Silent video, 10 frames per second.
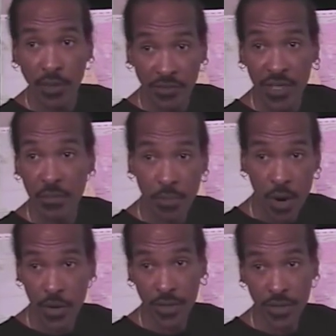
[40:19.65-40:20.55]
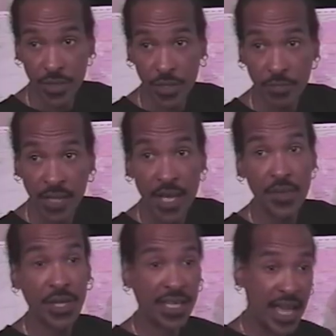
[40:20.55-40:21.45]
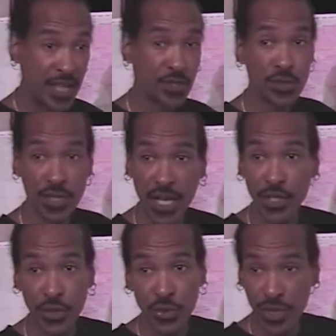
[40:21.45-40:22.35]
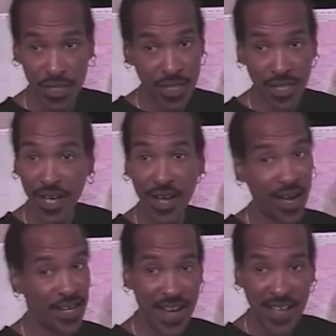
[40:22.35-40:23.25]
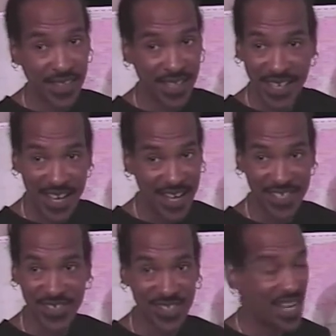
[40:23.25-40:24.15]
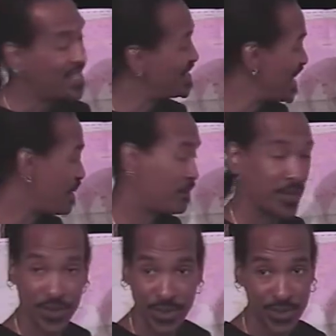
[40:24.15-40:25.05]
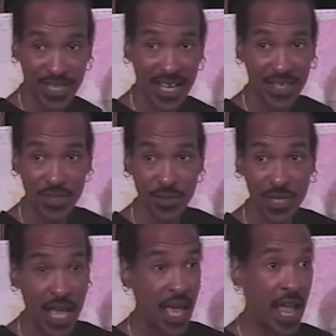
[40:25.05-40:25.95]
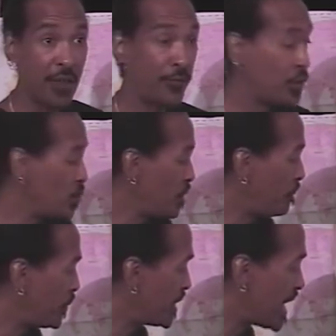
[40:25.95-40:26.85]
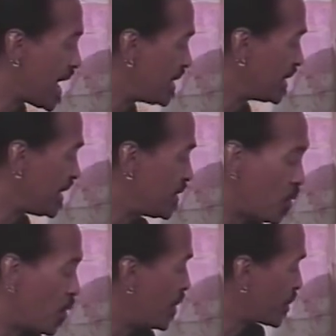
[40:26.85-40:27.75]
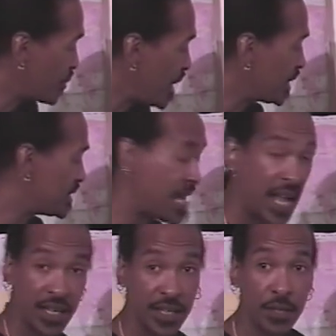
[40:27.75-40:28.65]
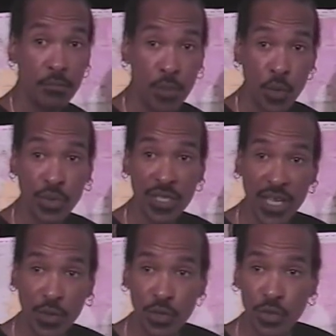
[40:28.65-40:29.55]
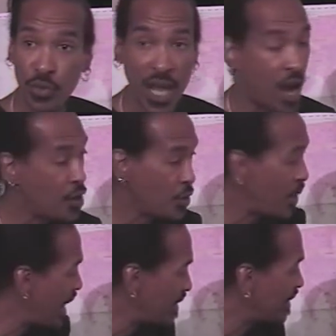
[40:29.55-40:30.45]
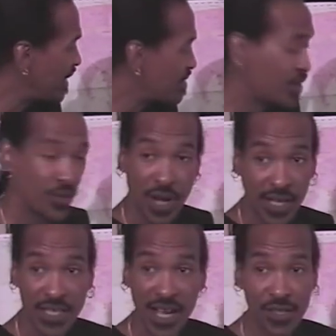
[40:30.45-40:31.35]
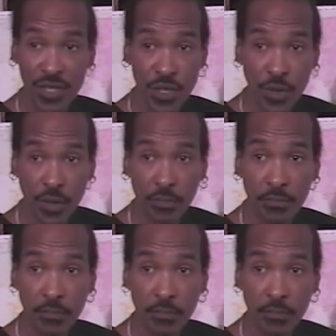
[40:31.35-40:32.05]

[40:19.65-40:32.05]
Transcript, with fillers: lived in barns. The castles that you see are not their castles. They did not build those castles. And for you to put an alligator or a crocodile in a moat tells you there are no alligators and crocodiles in Europe.